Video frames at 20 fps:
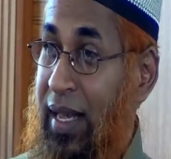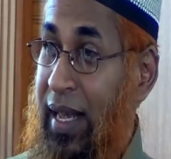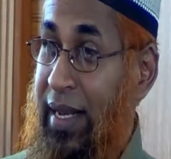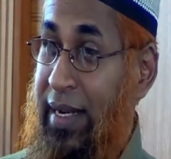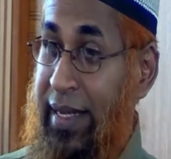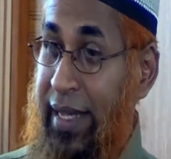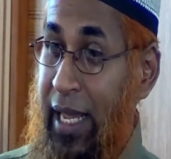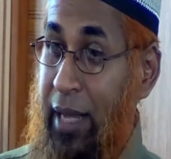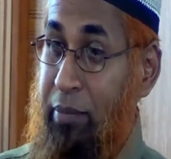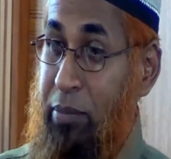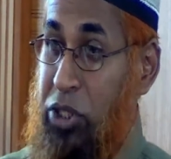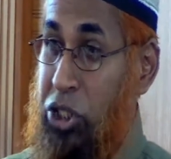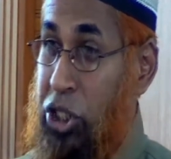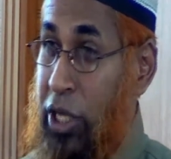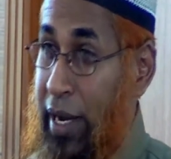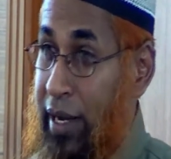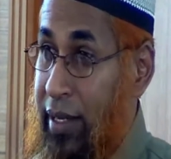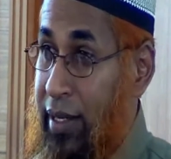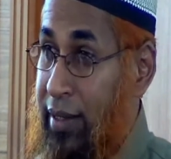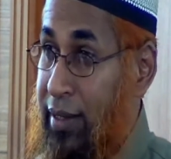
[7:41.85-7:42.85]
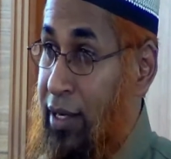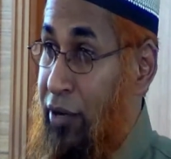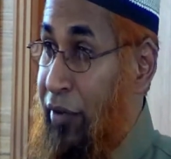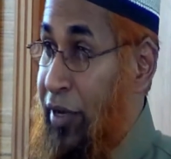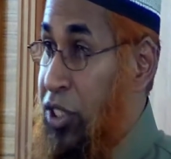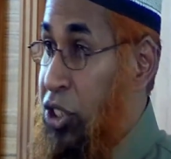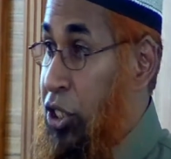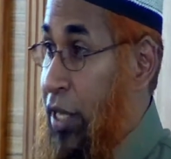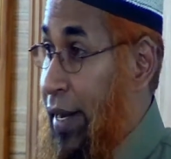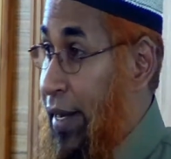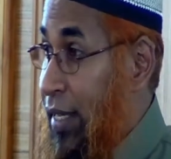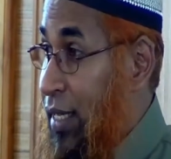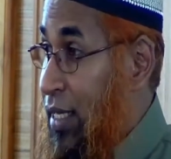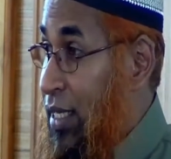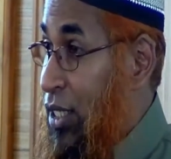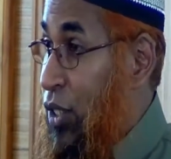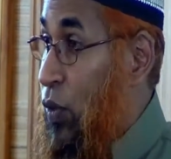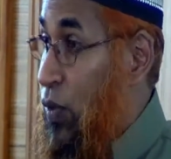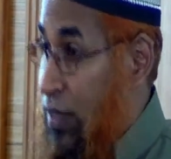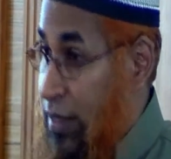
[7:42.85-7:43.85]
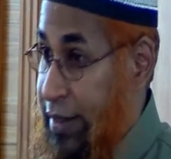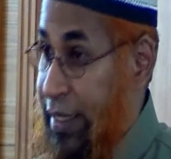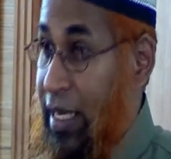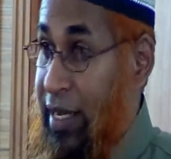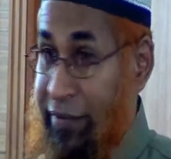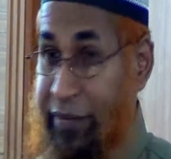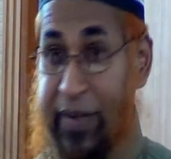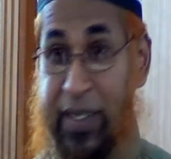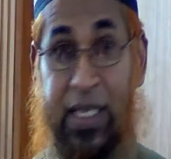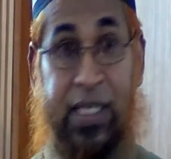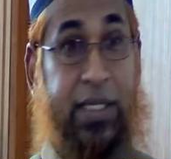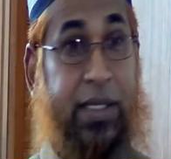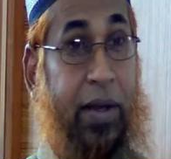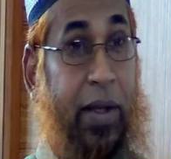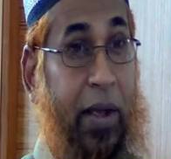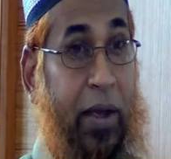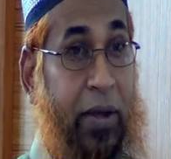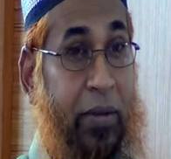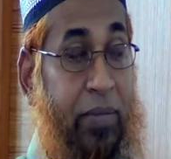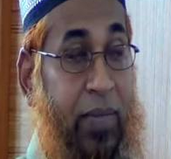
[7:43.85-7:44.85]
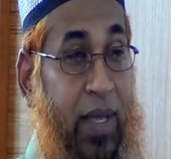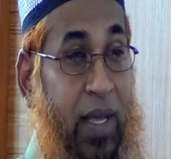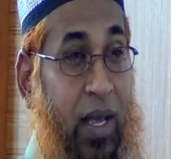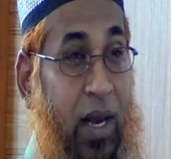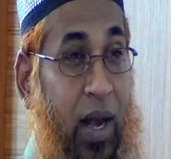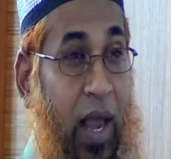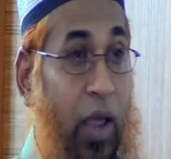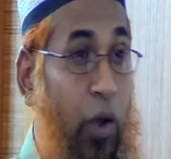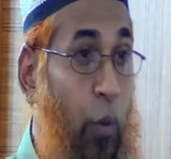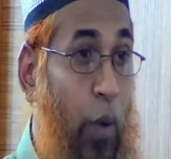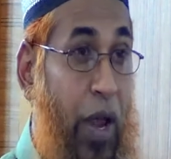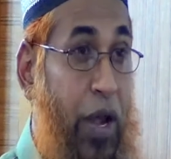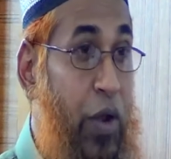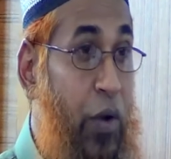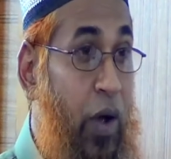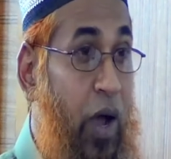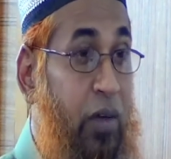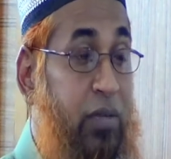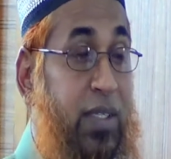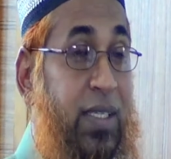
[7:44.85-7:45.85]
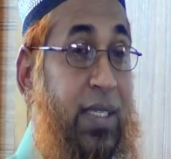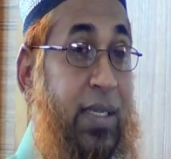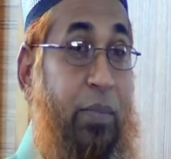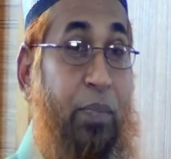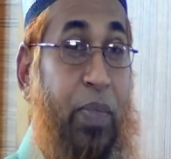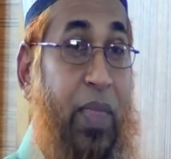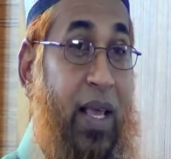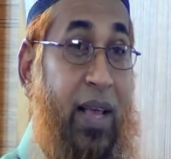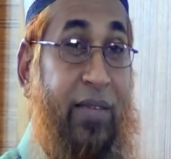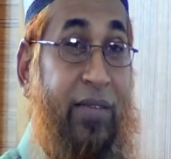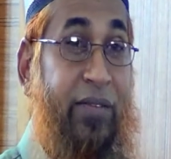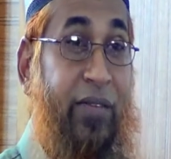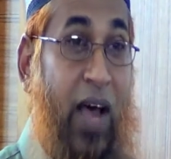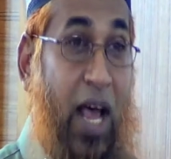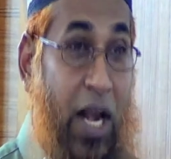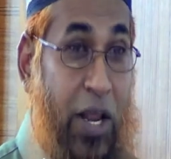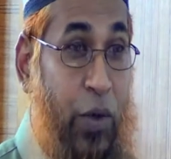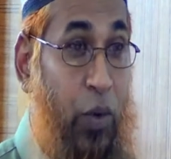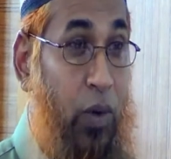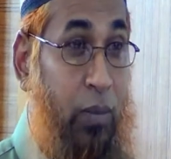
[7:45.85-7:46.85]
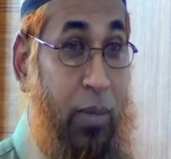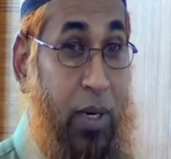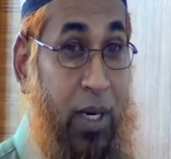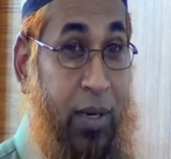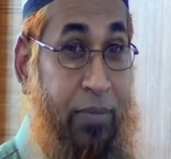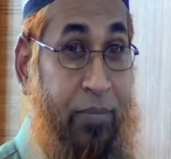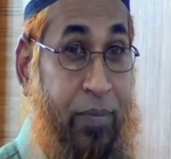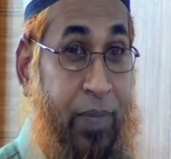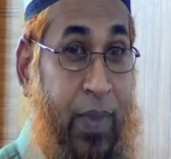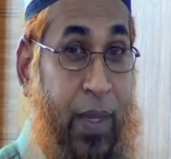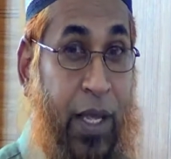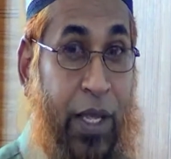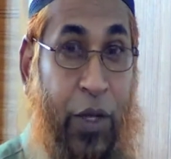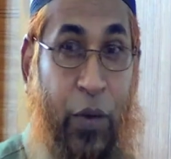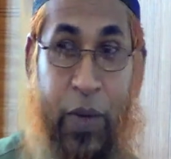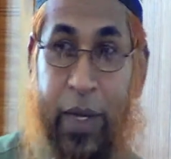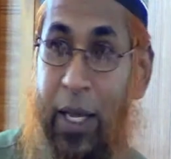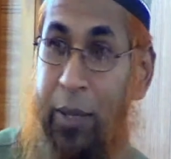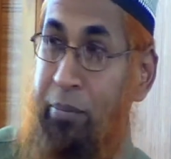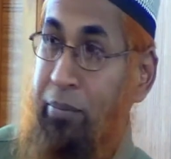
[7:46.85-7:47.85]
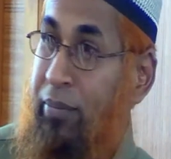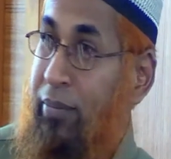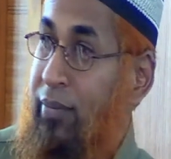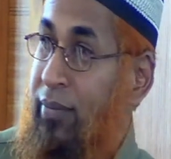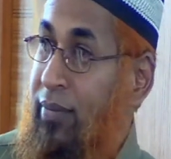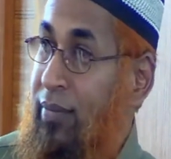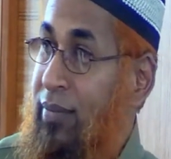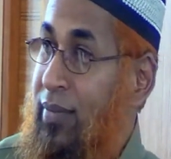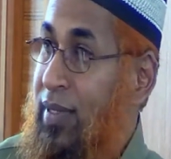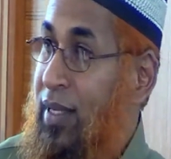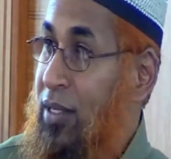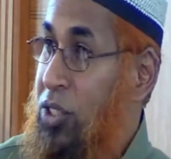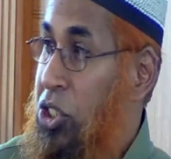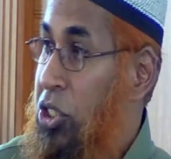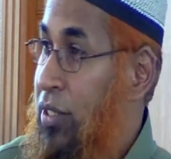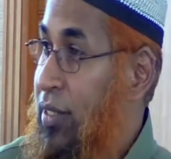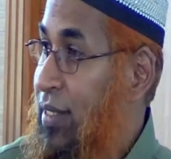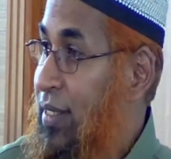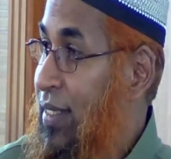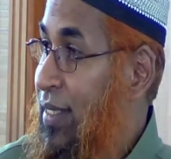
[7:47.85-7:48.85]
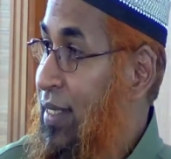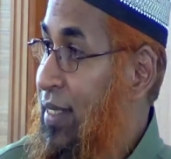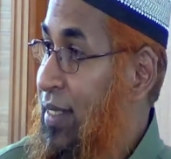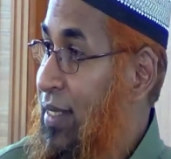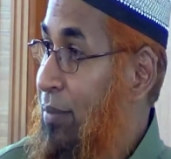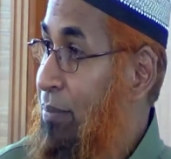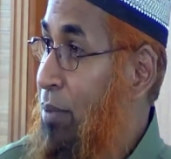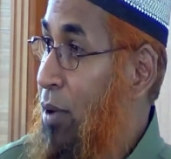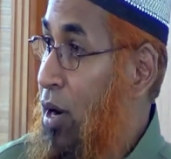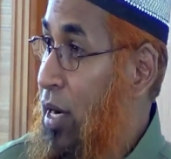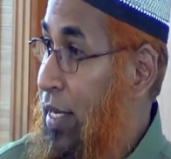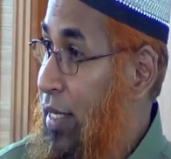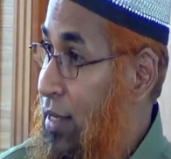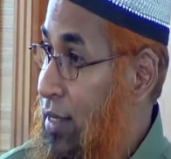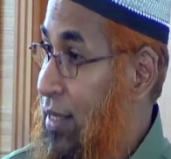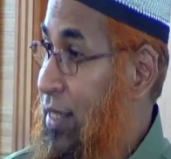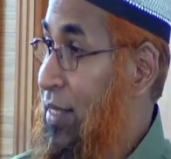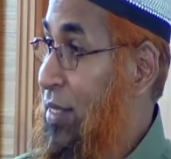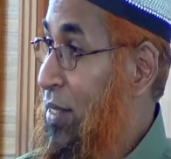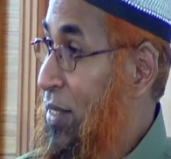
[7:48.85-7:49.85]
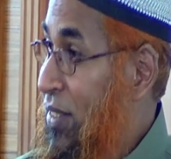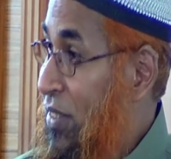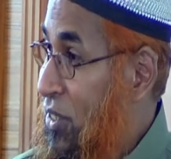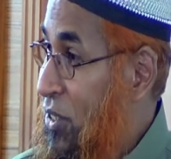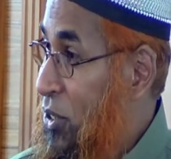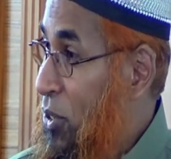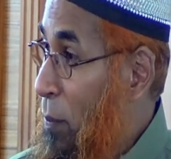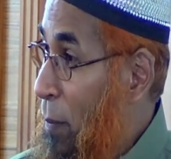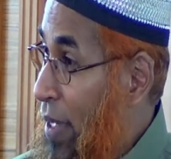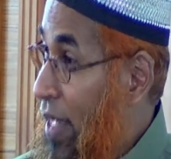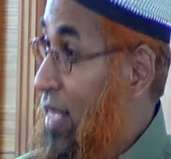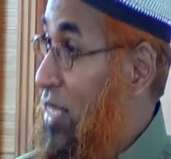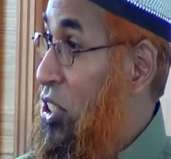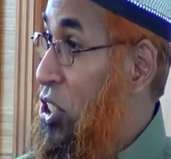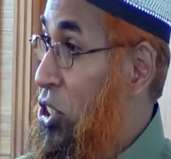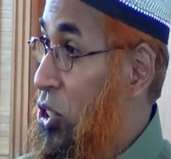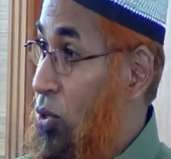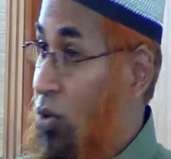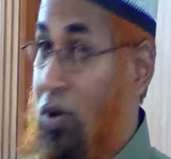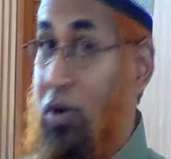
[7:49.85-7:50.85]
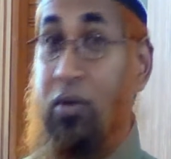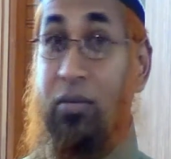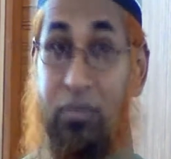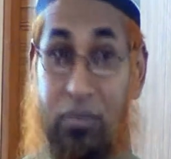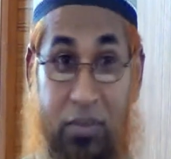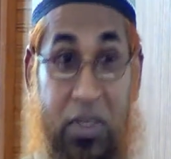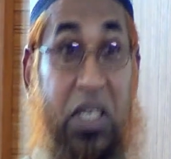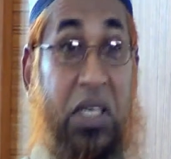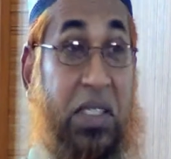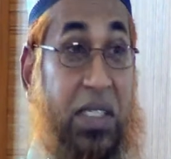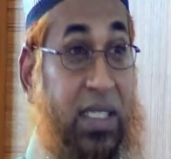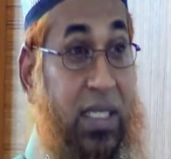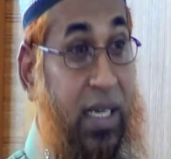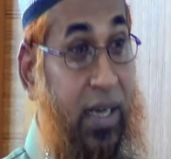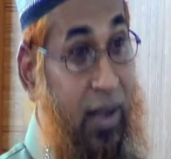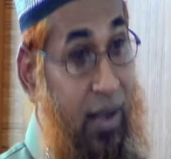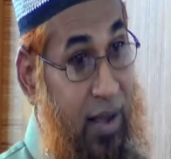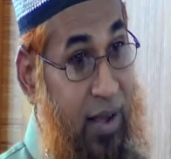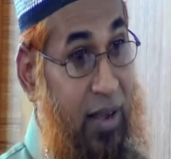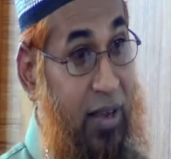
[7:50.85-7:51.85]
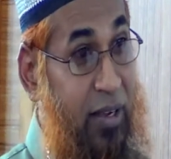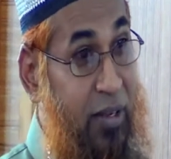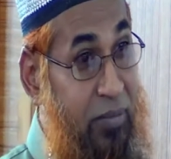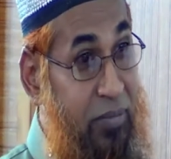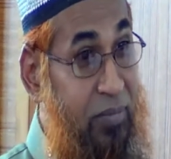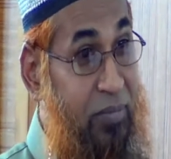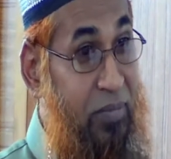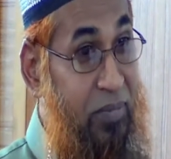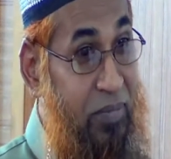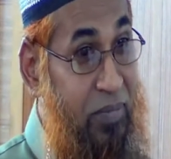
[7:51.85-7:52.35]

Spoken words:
And keep checking and rechecking to see if it is there. Like when you have something valuable, you keep touching the pocket to make sure it's there.